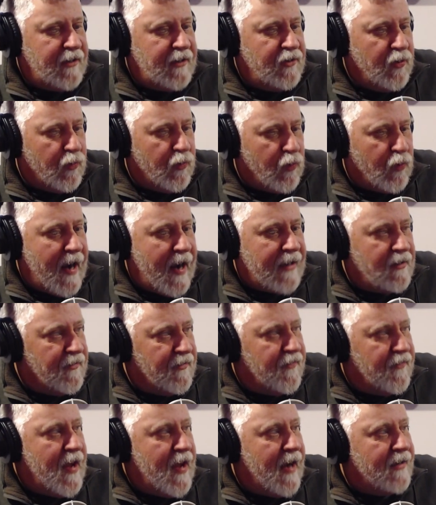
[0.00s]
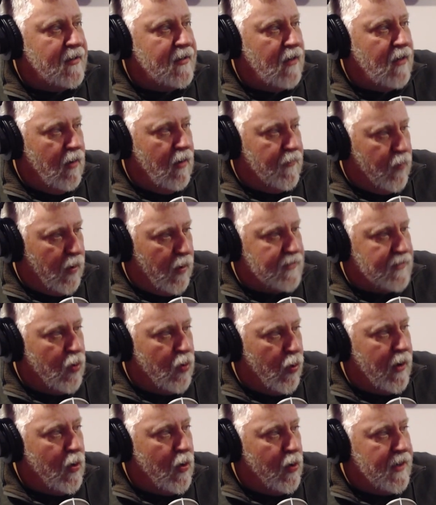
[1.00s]
direct effect of what's
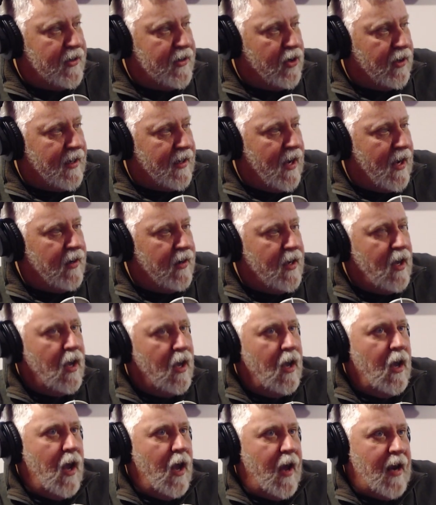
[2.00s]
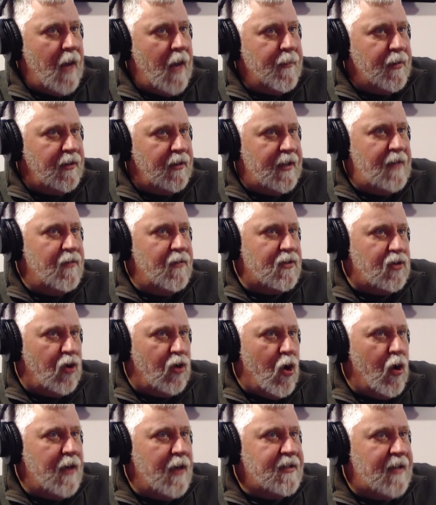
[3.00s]
going on in your county. And I believe as
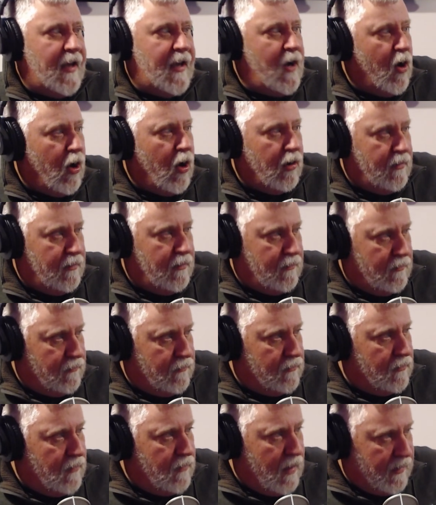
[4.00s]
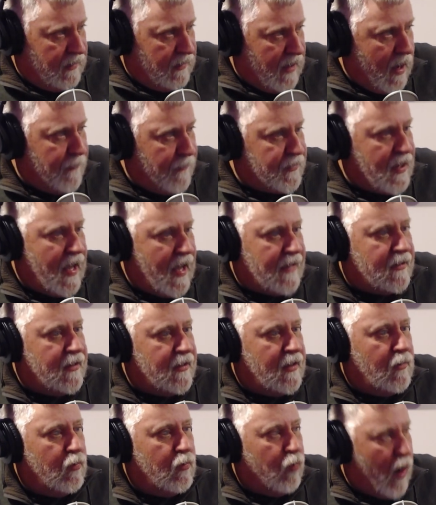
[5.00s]
long as they are kept at
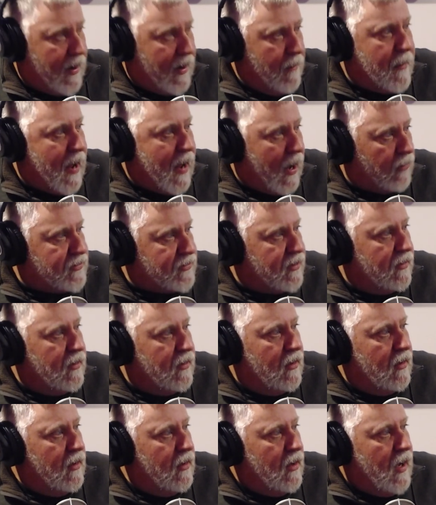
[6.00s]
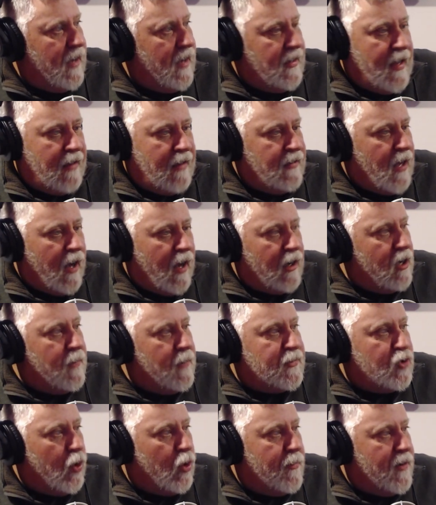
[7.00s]
the right amount and not an
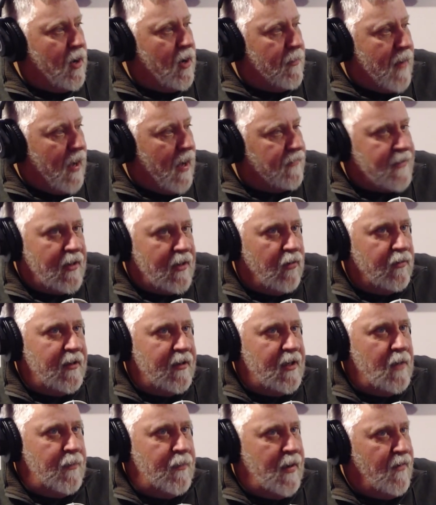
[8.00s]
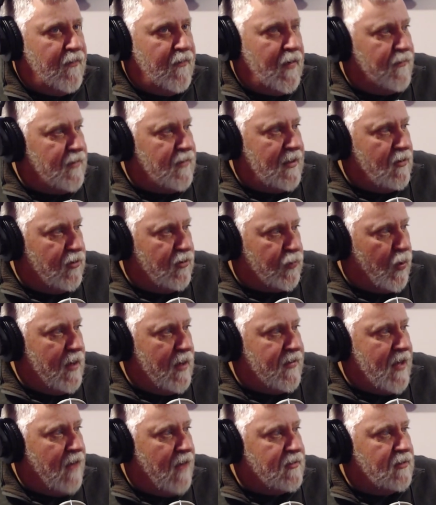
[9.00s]
absorbent amount, they don't need to be $15,000 or
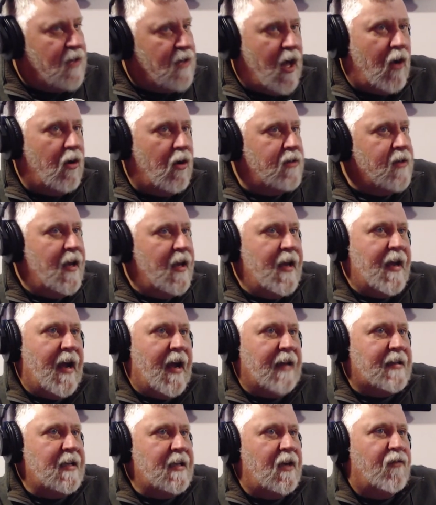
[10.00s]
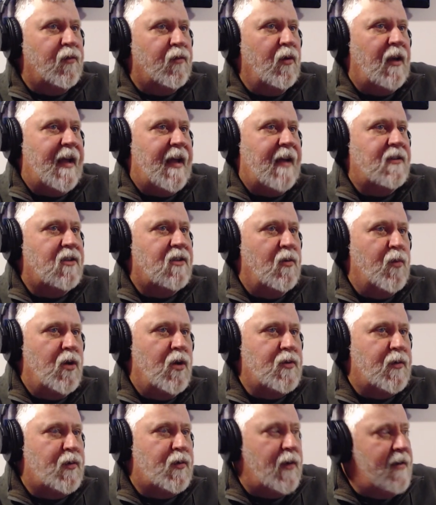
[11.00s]
$20,000. Yeah. I think if we land somewhere
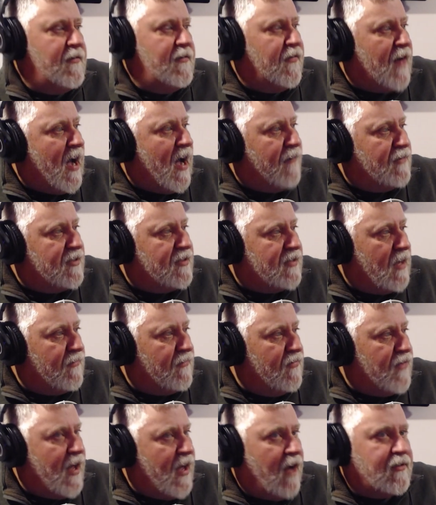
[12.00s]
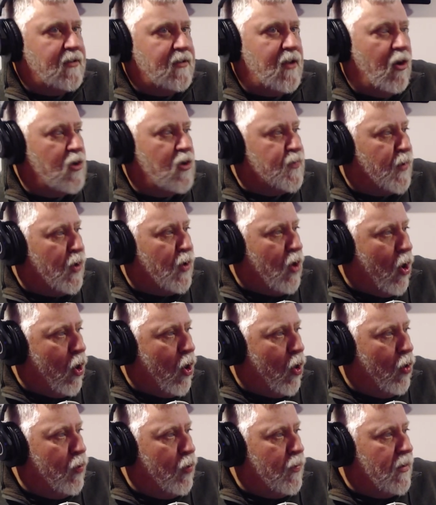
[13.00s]
between $5,000 to $7,000 per
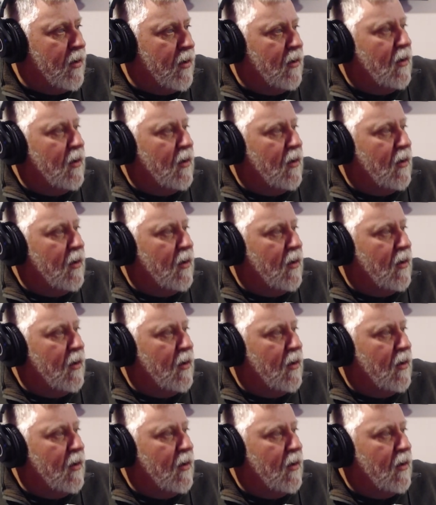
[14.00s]
home,